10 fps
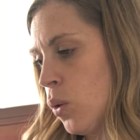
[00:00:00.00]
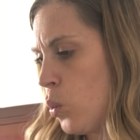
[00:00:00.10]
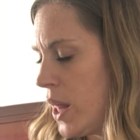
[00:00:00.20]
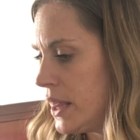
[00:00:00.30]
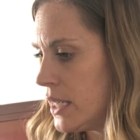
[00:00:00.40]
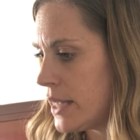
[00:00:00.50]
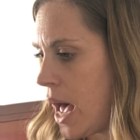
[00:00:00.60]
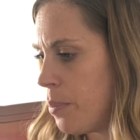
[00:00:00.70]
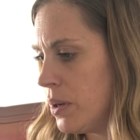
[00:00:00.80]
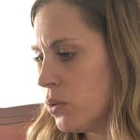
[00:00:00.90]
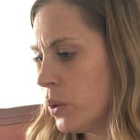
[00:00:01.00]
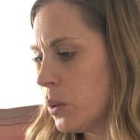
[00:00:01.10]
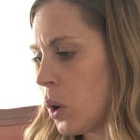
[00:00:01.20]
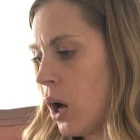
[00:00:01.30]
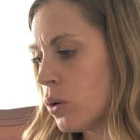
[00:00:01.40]
When this happened, we
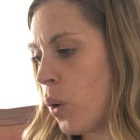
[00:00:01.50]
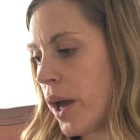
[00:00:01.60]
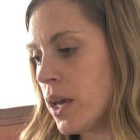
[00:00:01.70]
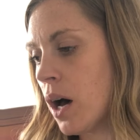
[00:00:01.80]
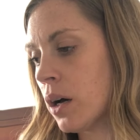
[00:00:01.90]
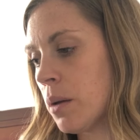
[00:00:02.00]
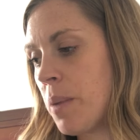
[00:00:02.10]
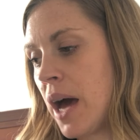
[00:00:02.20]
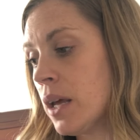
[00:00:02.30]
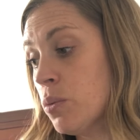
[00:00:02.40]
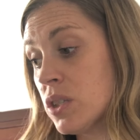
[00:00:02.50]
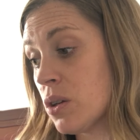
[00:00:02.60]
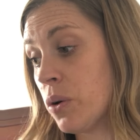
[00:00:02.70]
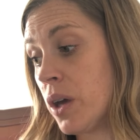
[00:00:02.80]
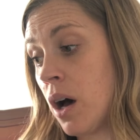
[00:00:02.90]
were all quite young, and Patty was
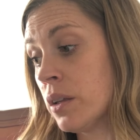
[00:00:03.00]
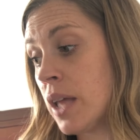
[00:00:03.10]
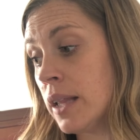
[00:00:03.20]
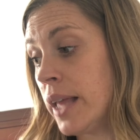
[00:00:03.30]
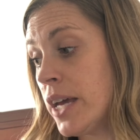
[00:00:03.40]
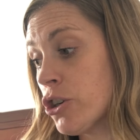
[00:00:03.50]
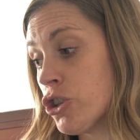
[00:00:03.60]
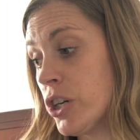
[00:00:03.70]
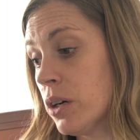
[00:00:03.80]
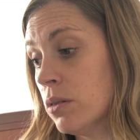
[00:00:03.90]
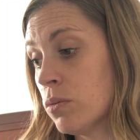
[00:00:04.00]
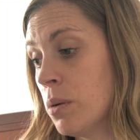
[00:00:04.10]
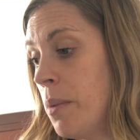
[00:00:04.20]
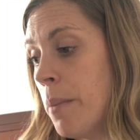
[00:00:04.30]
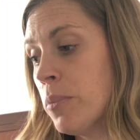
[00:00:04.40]
so young that later she couldn't
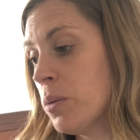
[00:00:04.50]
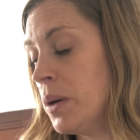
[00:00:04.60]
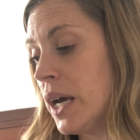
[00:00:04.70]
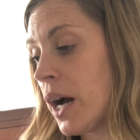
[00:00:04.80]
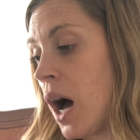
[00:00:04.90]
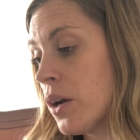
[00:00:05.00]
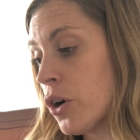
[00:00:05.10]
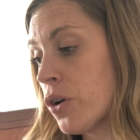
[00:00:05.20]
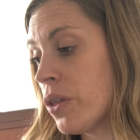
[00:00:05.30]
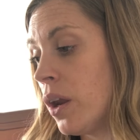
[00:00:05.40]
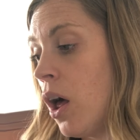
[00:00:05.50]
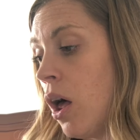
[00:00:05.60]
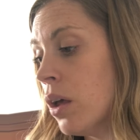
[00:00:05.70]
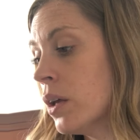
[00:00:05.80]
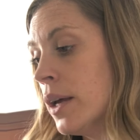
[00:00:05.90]
remember being on Earth at
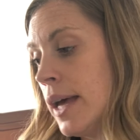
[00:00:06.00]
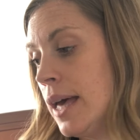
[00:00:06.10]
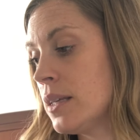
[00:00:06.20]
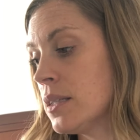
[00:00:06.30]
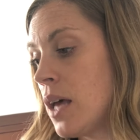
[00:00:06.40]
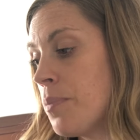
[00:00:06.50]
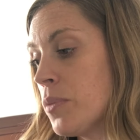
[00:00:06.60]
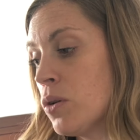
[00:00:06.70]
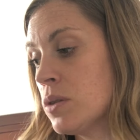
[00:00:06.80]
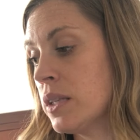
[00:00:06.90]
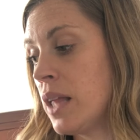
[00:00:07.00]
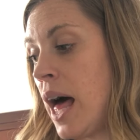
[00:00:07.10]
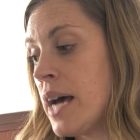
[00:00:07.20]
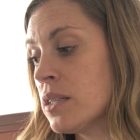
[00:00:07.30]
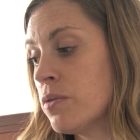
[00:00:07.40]
all, except those
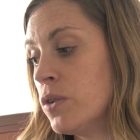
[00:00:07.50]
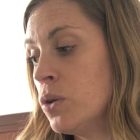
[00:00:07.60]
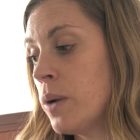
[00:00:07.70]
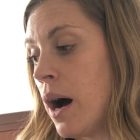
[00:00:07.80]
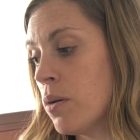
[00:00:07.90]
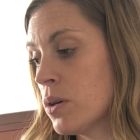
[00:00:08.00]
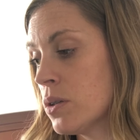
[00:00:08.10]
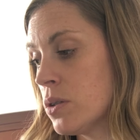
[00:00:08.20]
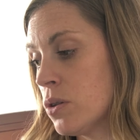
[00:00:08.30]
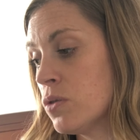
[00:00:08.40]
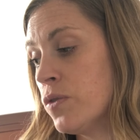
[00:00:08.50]
last hours,